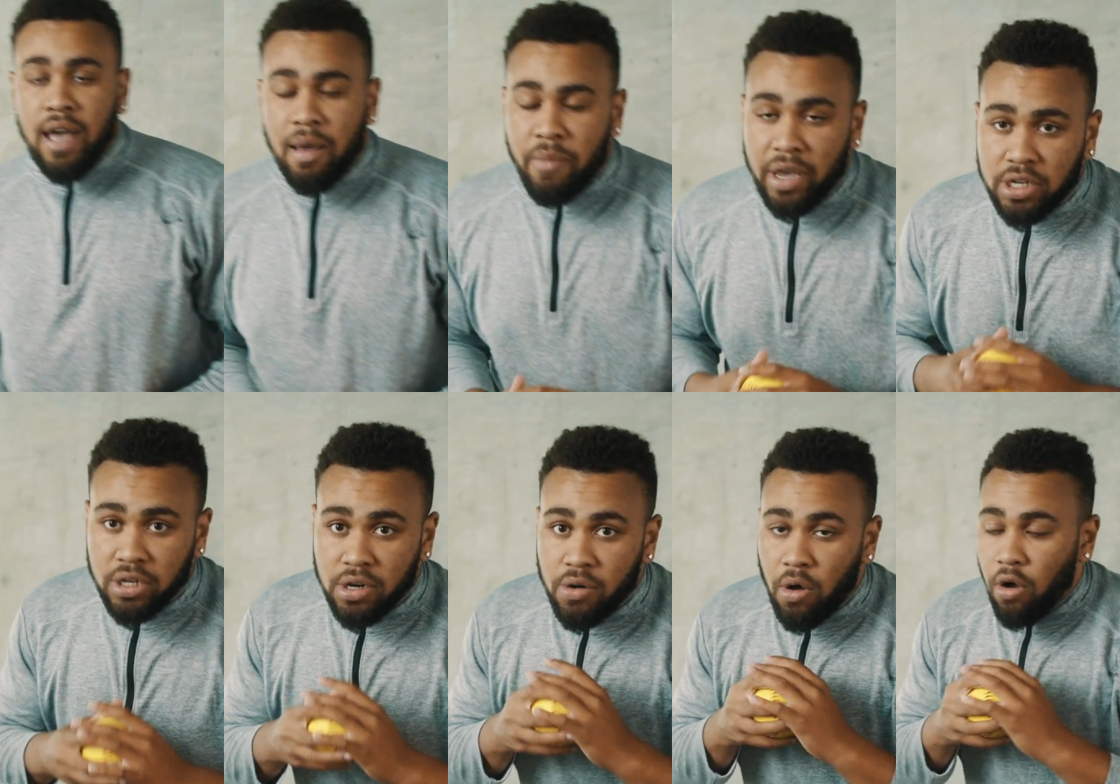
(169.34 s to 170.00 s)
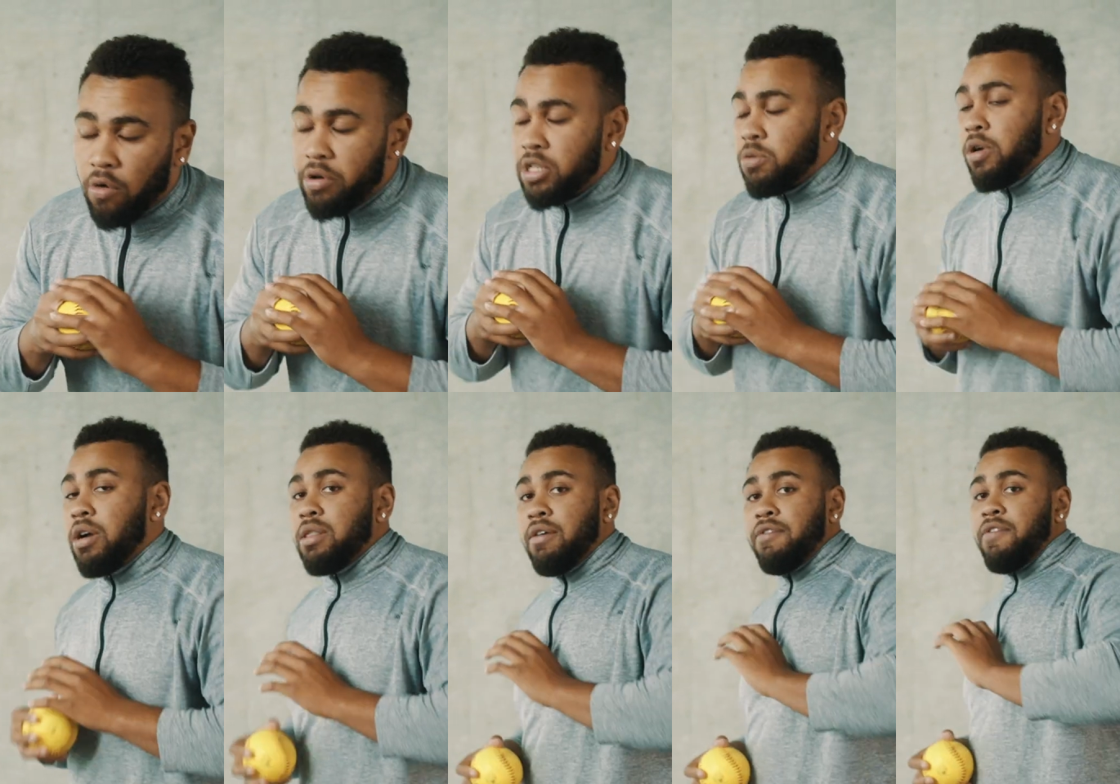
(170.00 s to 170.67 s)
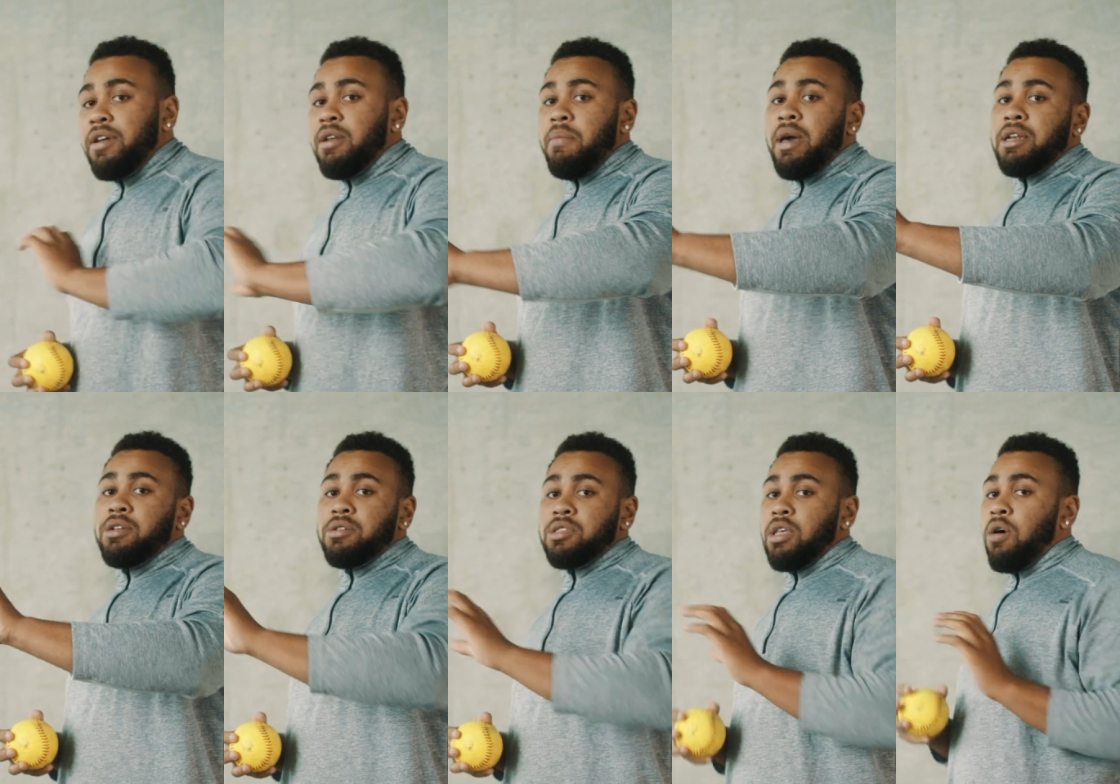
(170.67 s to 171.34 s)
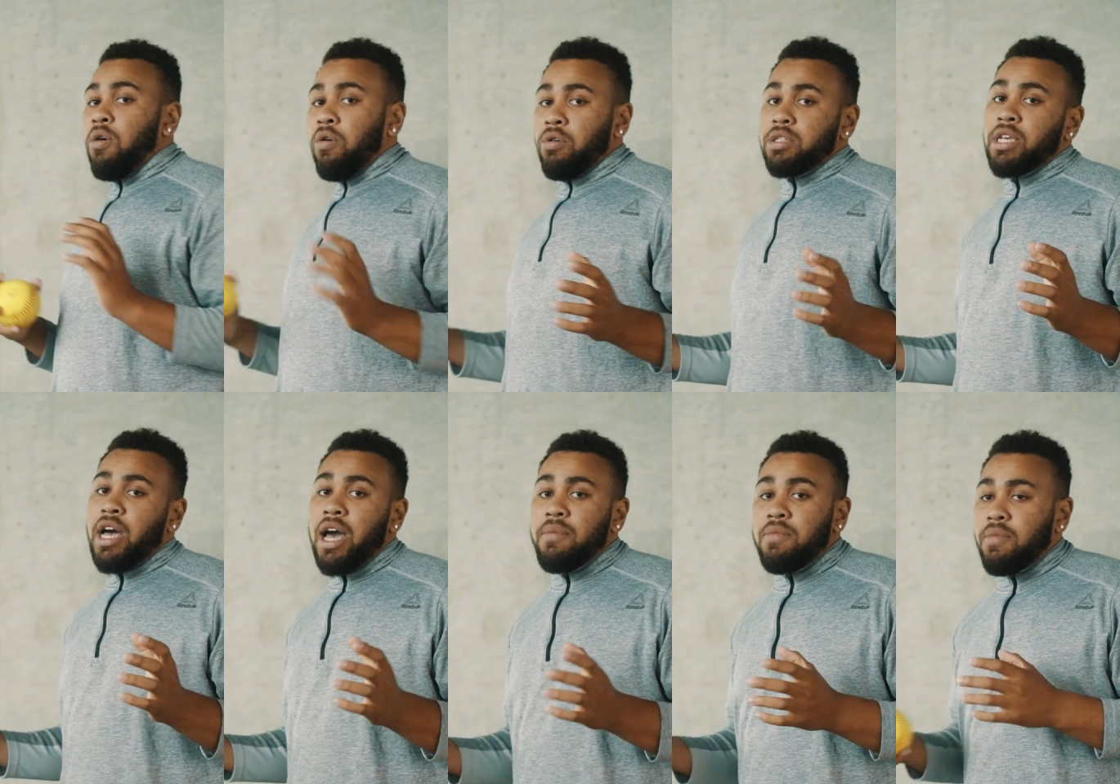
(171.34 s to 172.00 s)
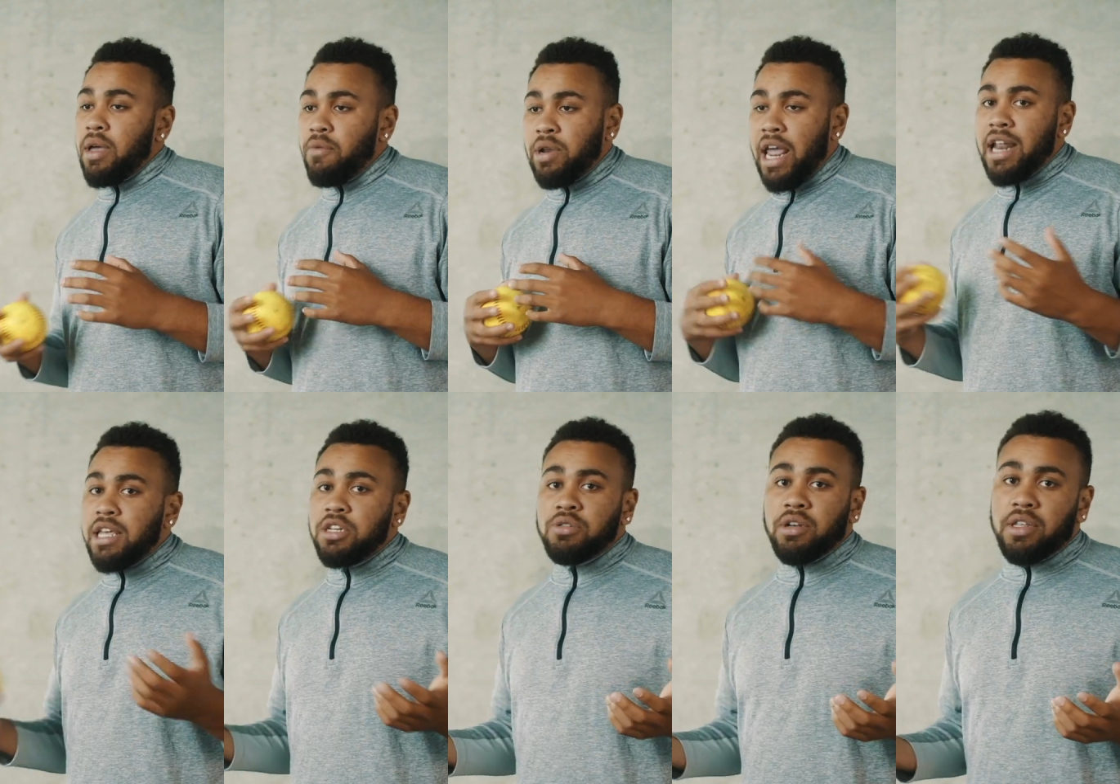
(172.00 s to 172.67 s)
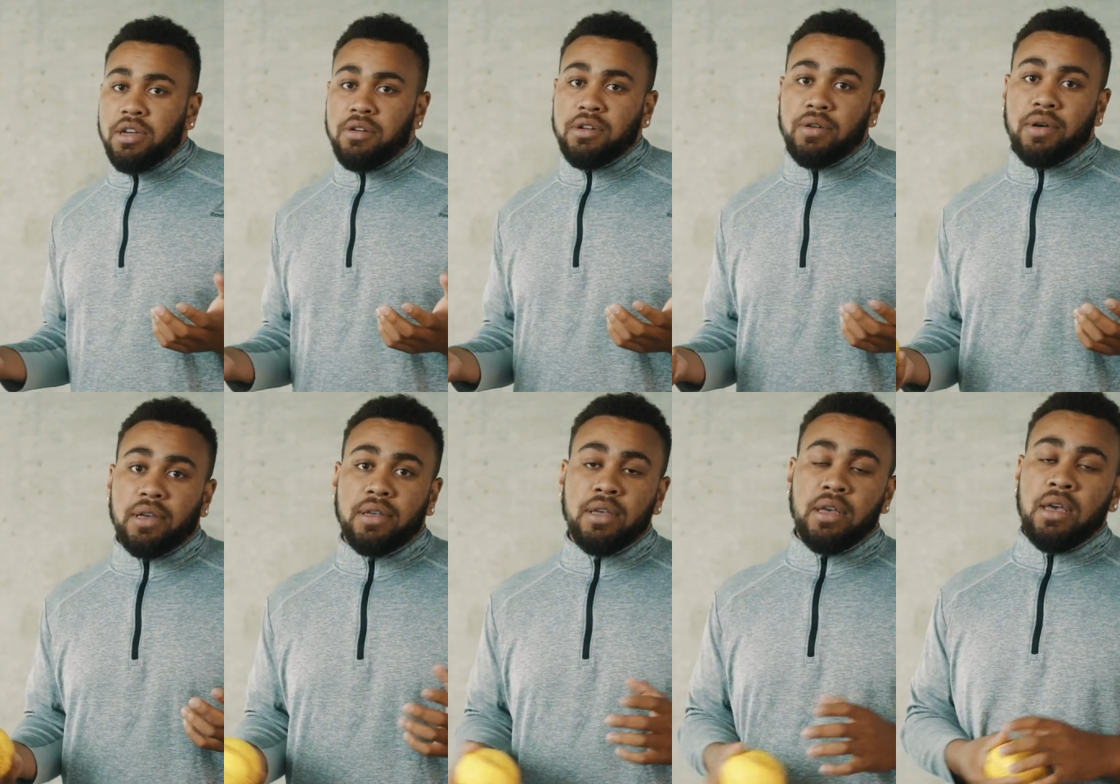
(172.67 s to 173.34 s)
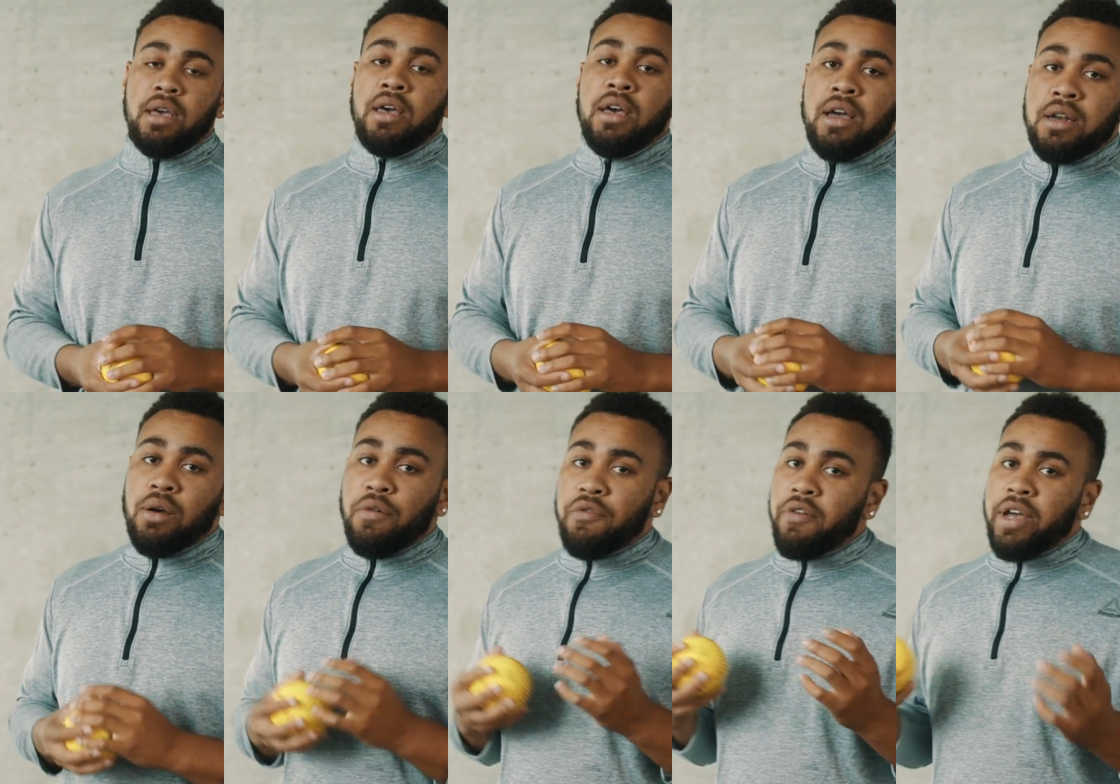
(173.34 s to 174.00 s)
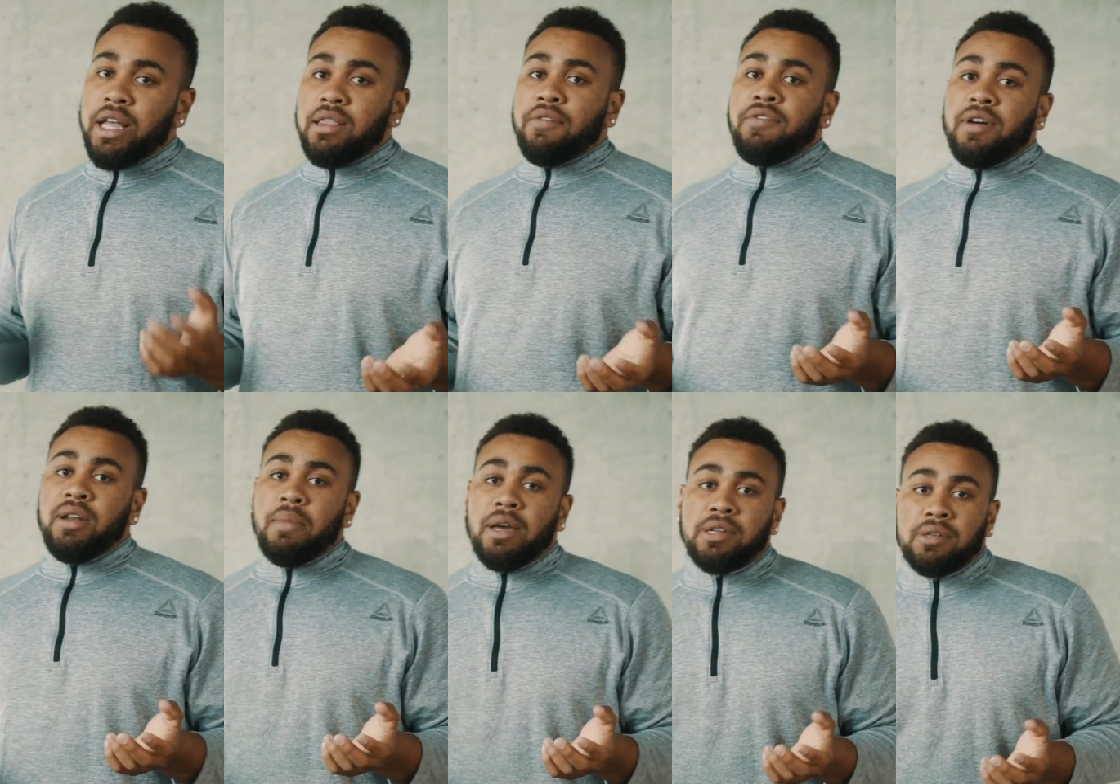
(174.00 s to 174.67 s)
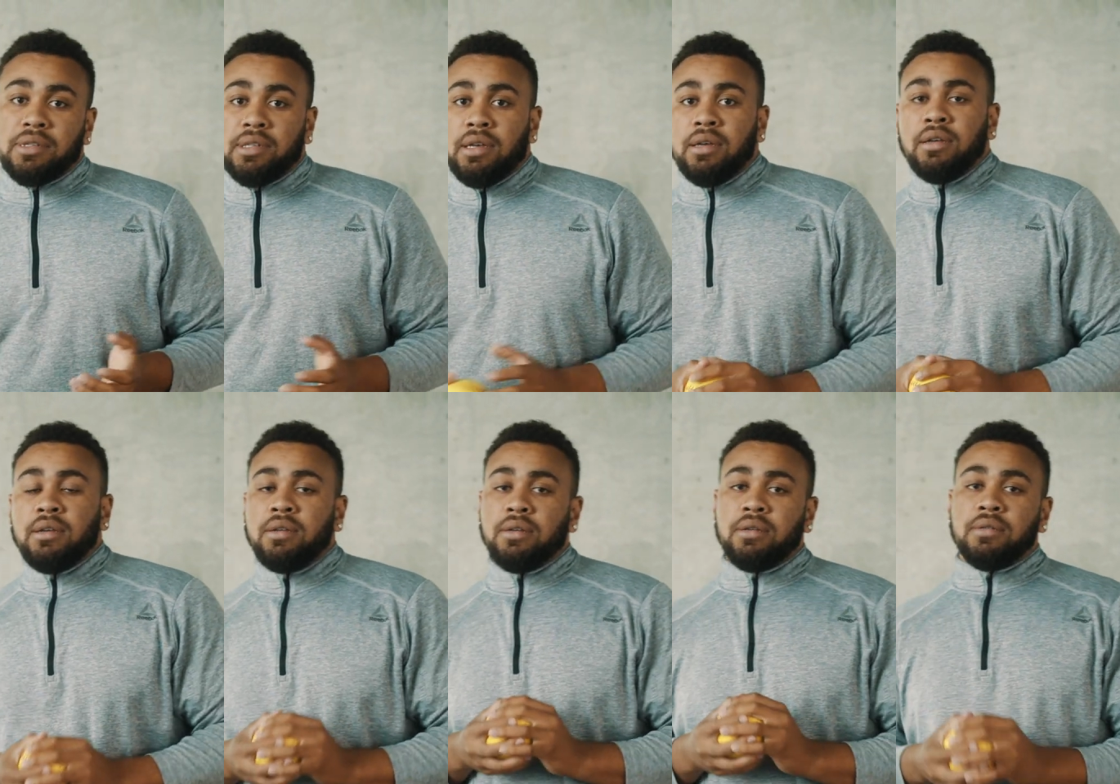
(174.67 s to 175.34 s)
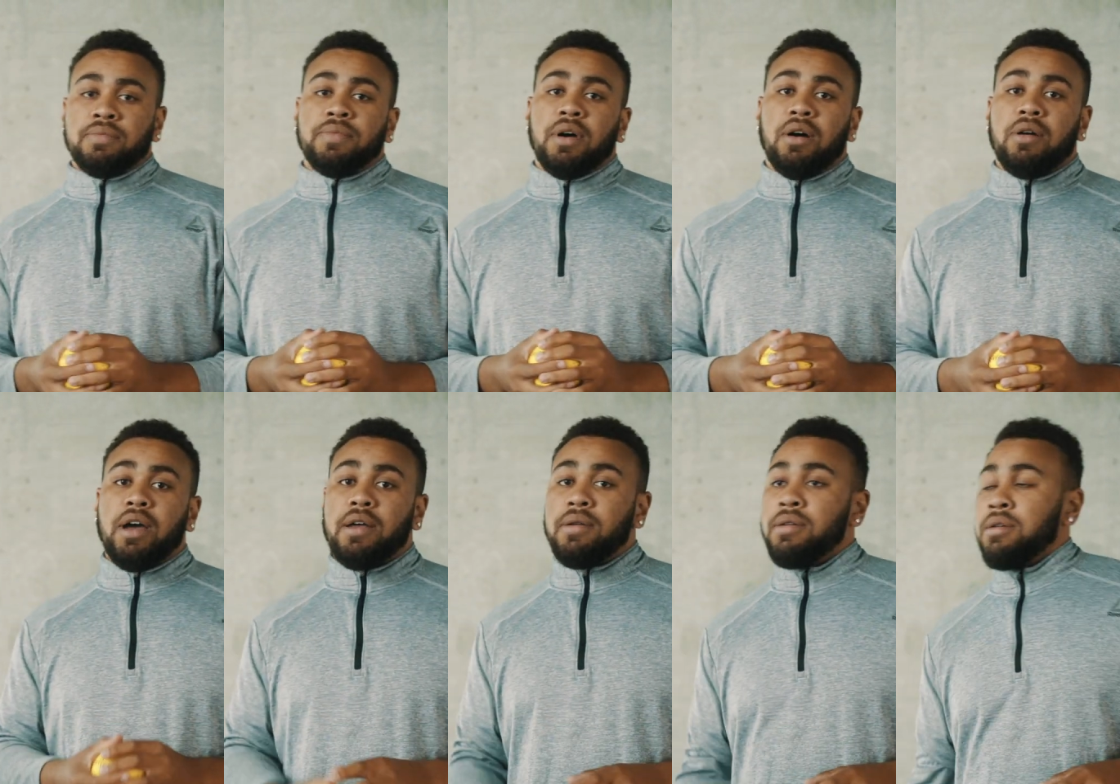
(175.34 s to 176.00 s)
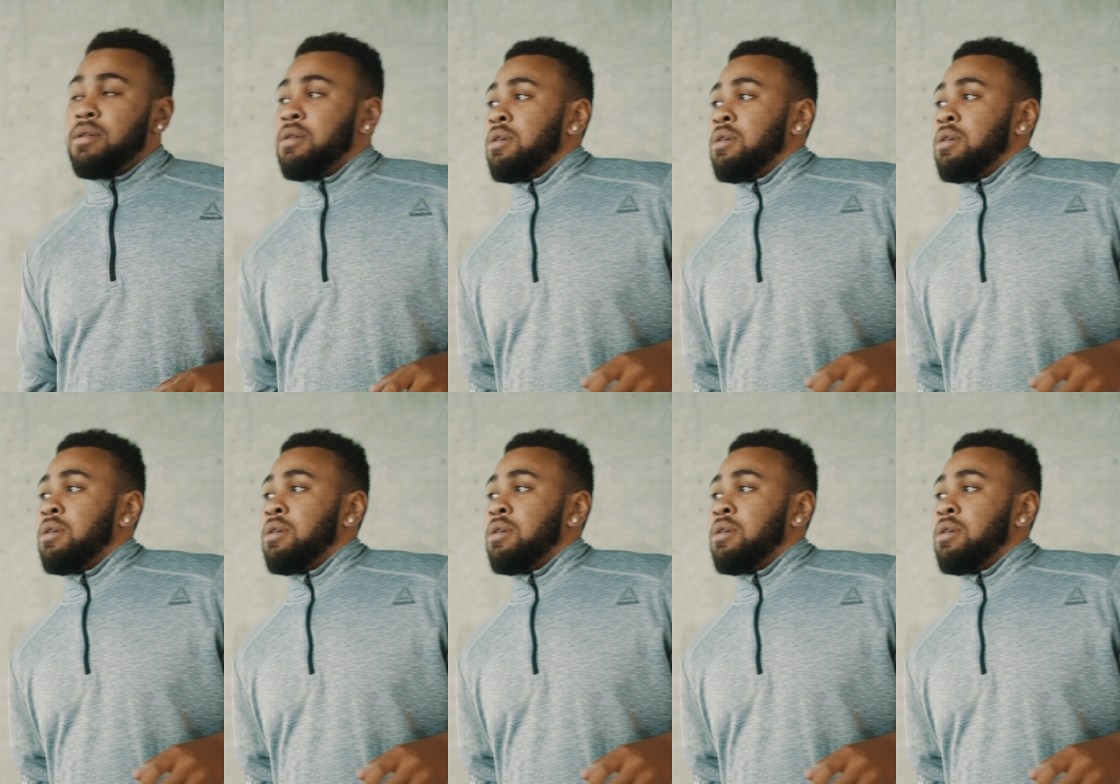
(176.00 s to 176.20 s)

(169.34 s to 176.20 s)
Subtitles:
And make sure you always work on the fundamentals the whole time with any drill that you're doing. Don't forget the fundamentals. All right.